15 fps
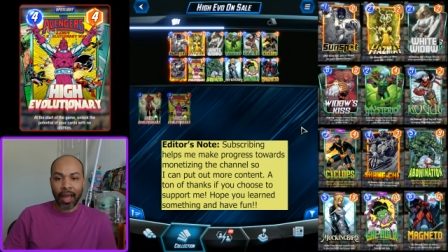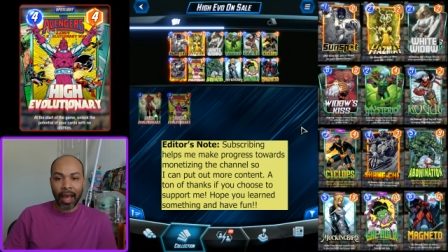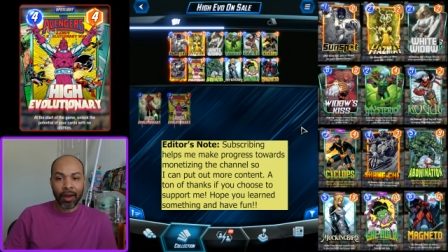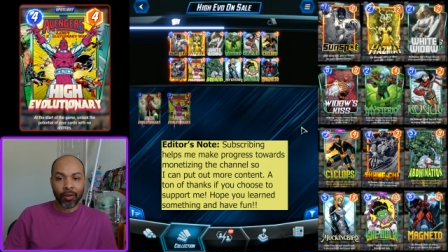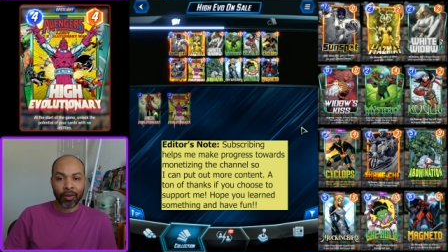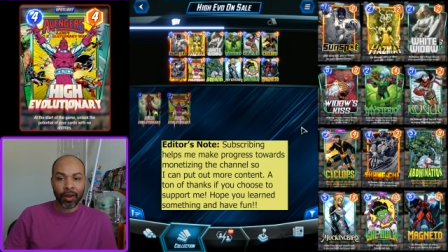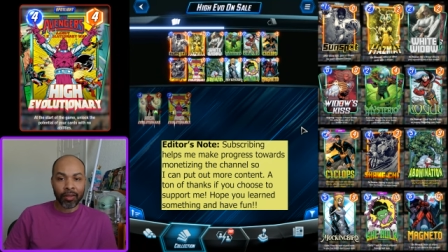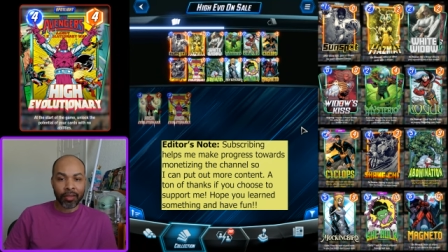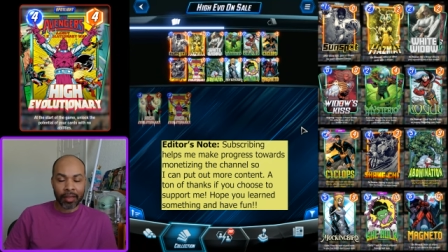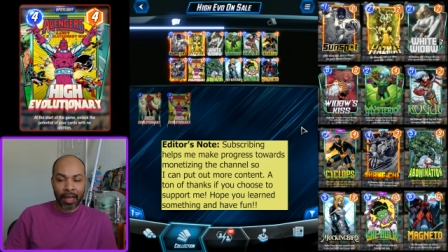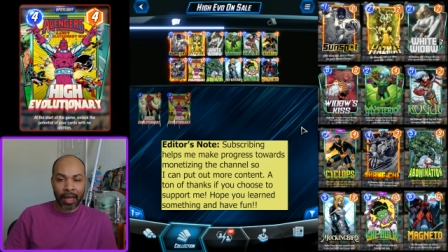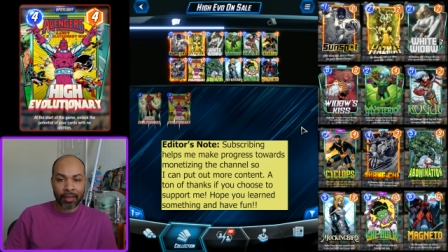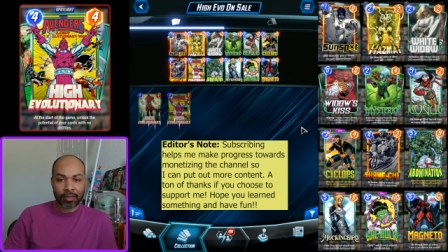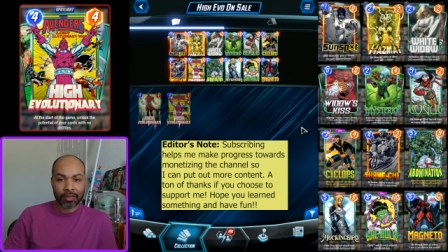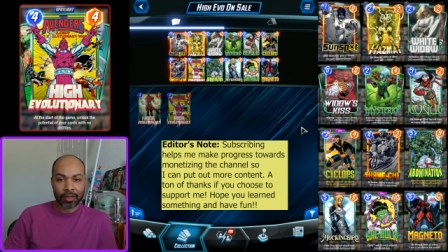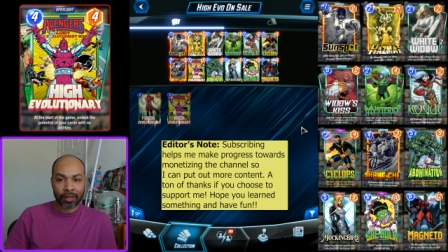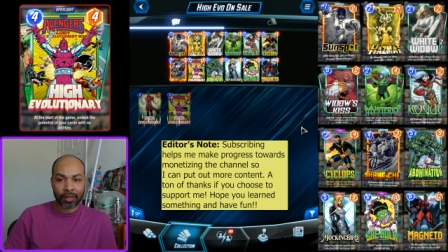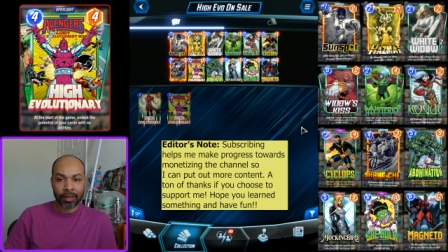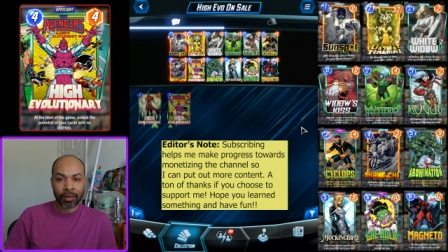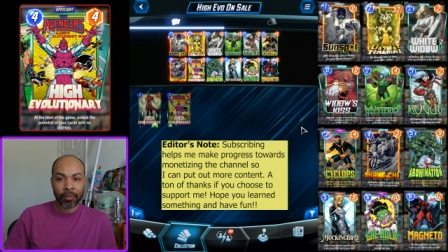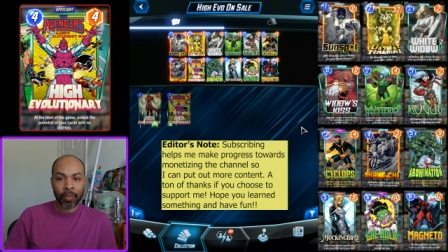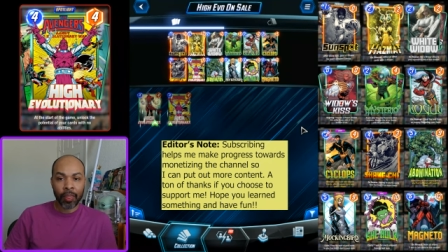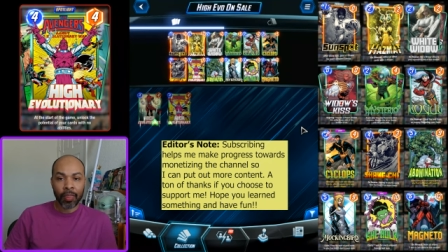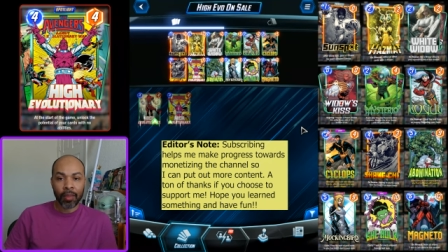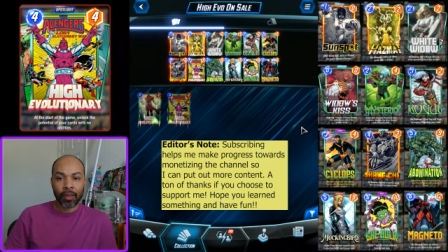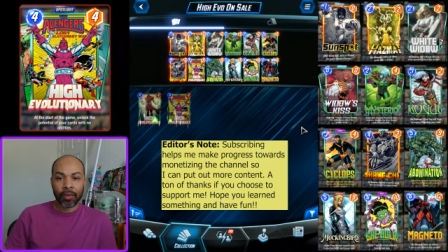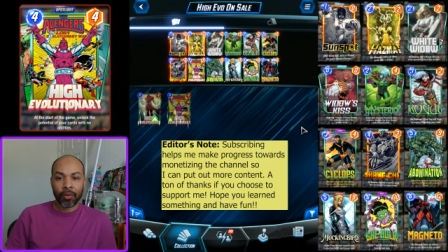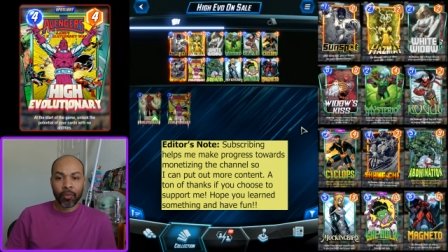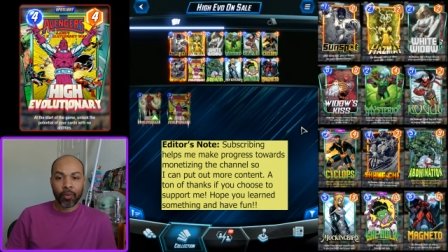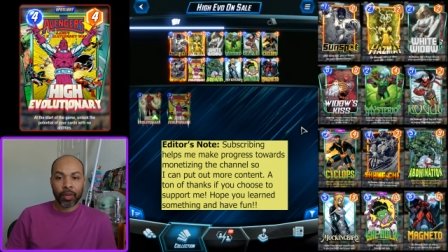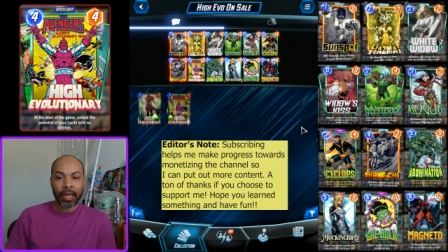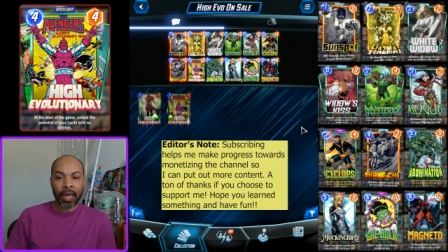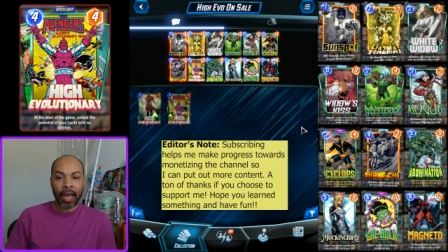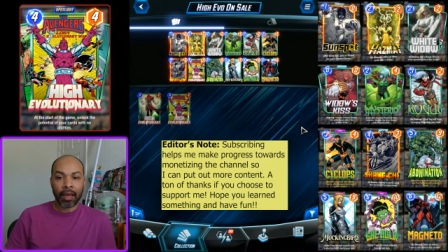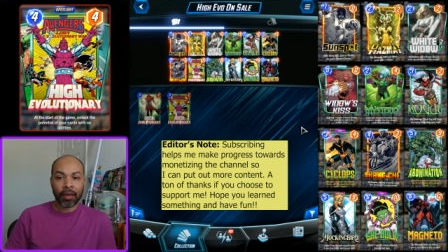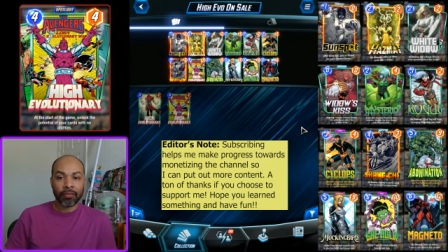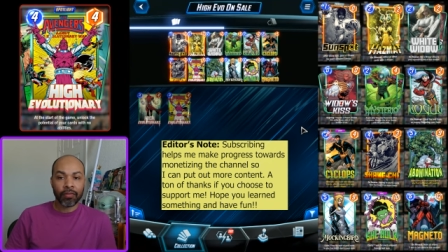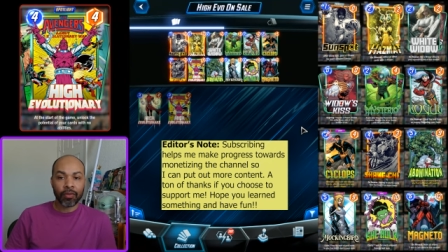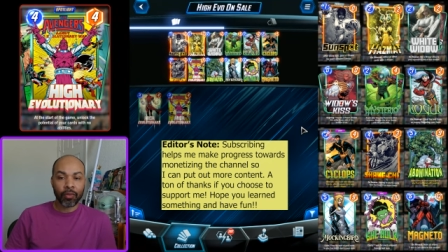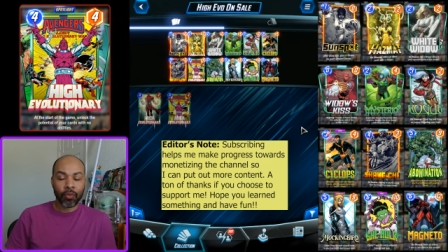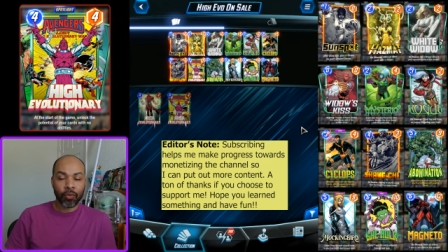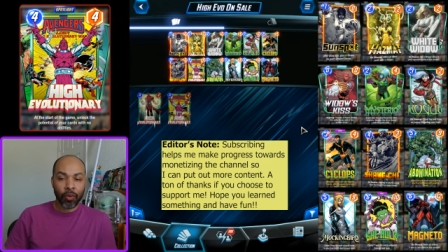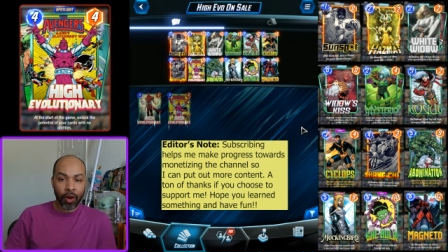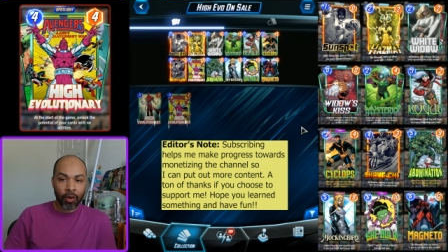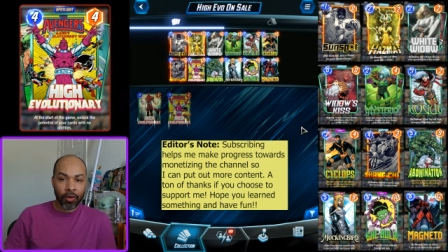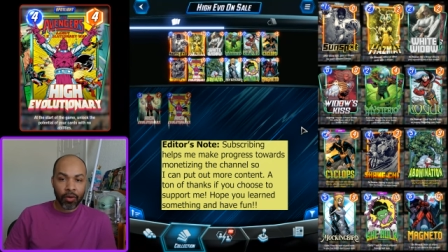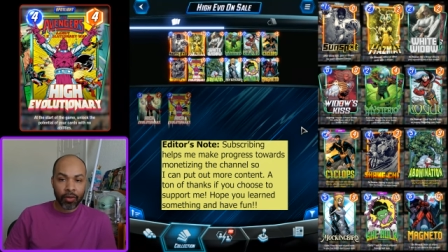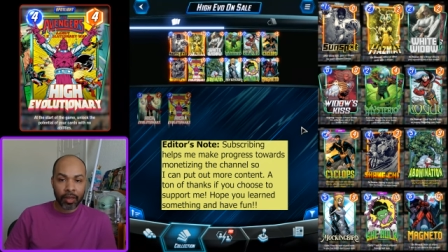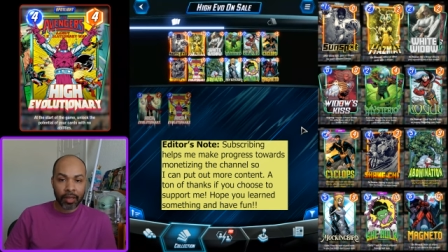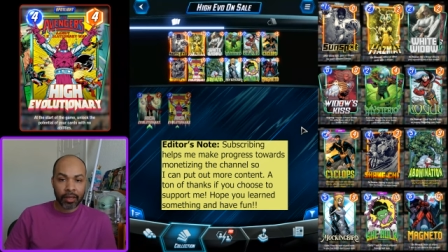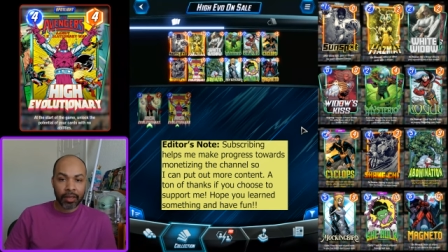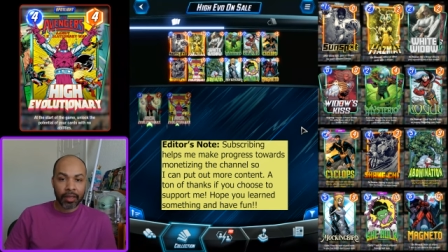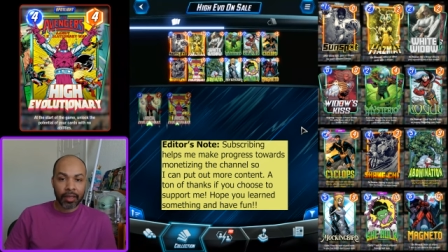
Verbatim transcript: out on the last turn. We have Rogue